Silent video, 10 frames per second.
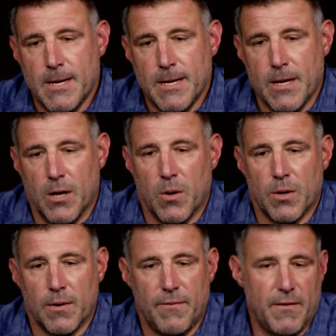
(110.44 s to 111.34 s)
you know,
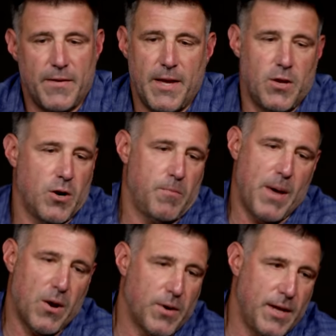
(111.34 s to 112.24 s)
15-yard
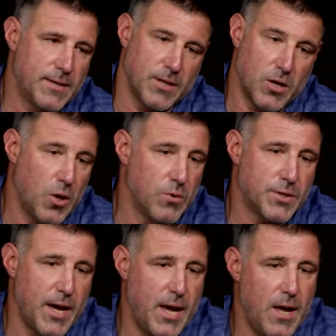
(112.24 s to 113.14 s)
penalties in a close
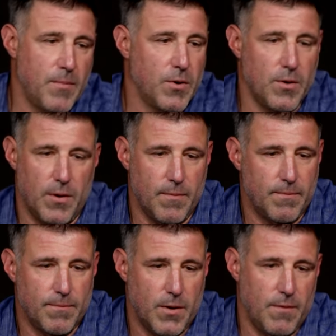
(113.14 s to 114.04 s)
game, or a
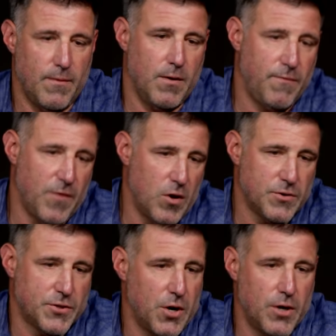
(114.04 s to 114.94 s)

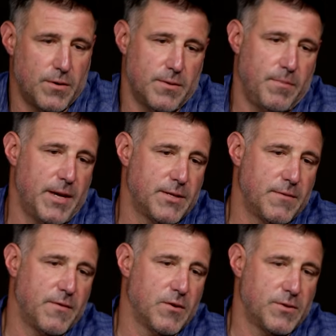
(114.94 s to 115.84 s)
false start that makes it
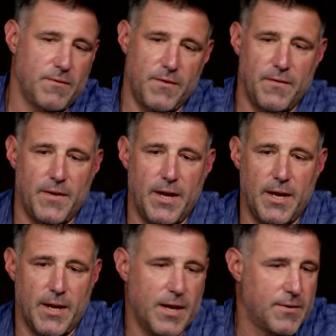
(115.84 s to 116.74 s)
1st and
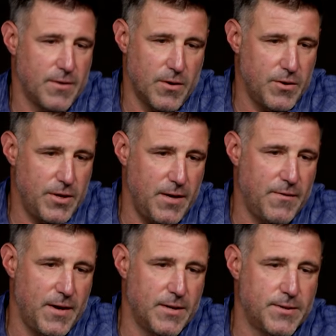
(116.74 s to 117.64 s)
15 against a good
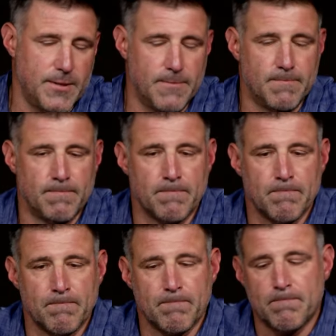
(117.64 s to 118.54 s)
defense. And,
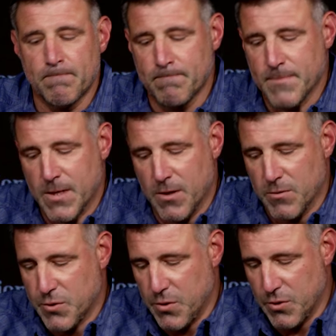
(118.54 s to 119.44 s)
you know,
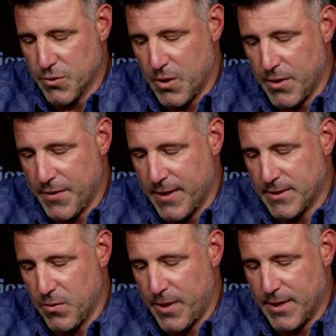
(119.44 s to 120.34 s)
so those are all the things
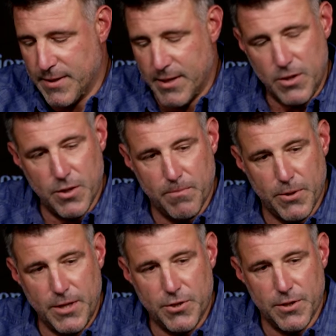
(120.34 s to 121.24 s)
that we continue to
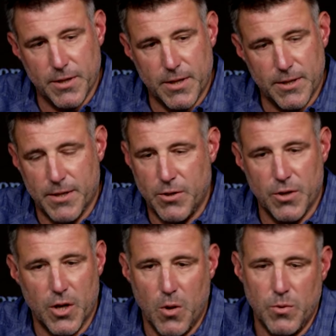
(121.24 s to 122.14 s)
preach and to continue
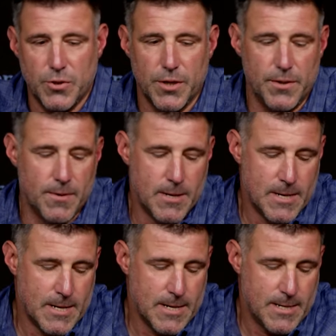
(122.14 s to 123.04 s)
to coach. And,
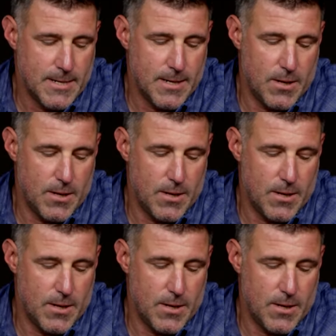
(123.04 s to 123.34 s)
you